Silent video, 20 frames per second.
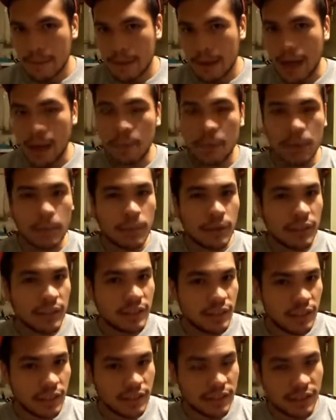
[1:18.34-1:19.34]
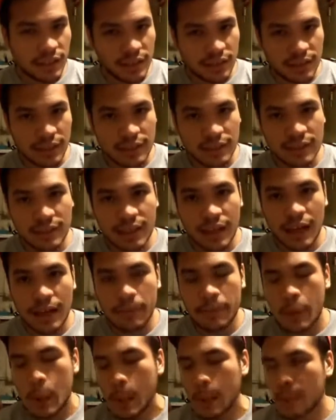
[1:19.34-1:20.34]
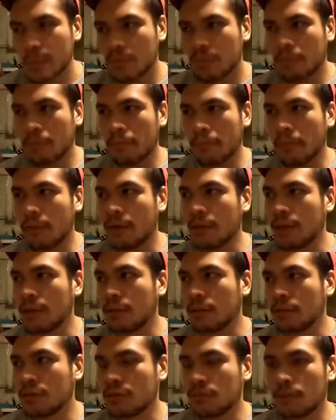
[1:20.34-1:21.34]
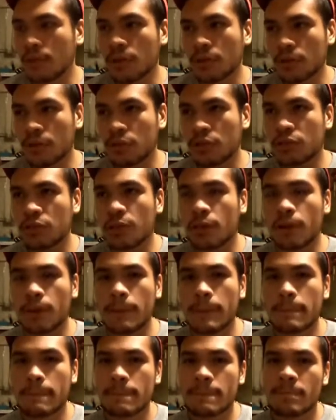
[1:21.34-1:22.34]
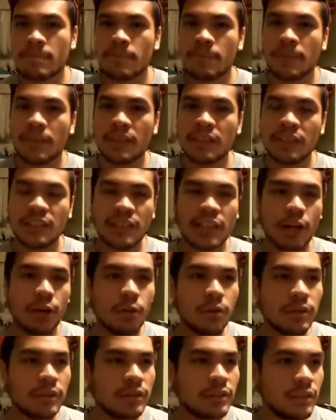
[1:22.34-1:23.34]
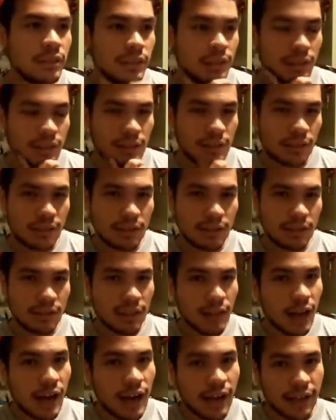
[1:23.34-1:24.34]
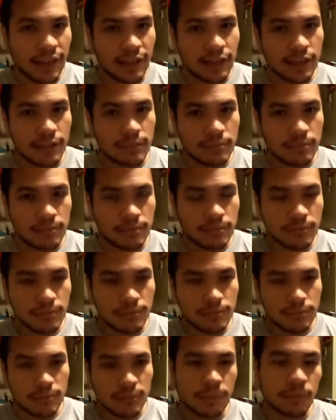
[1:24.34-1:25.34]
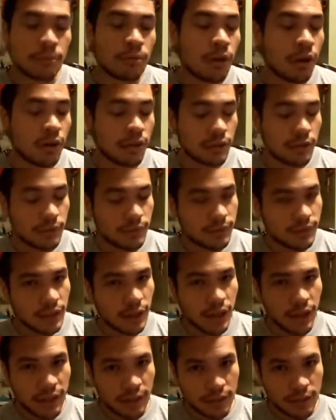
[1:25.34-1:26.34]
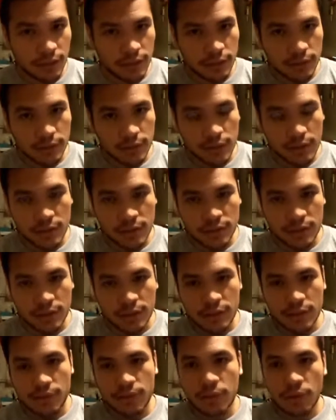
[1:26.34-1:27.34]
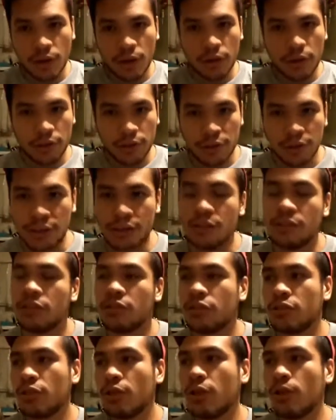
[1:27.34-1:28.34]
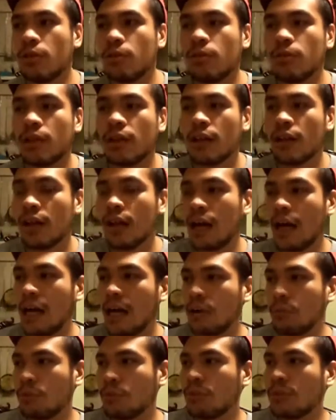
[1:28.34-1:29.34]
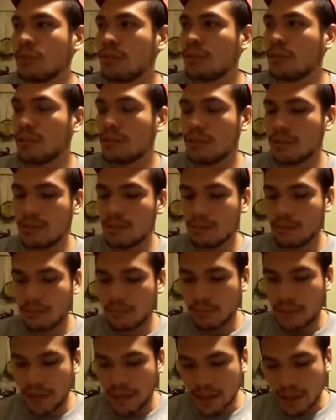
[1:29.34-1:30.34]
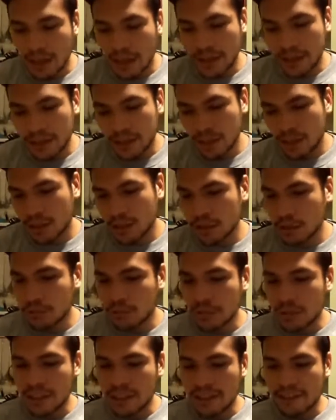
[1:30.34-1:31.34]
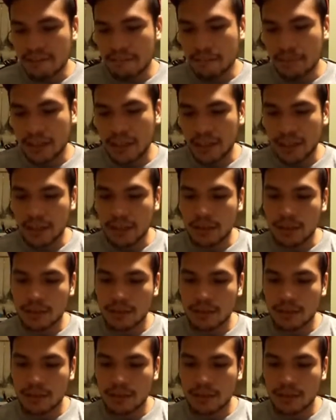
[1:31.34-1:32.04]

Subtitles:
I mean, money did exist at the time, but it was more so selling the cotton, the product of cotton, for other goods. So I would make cotton and you would give me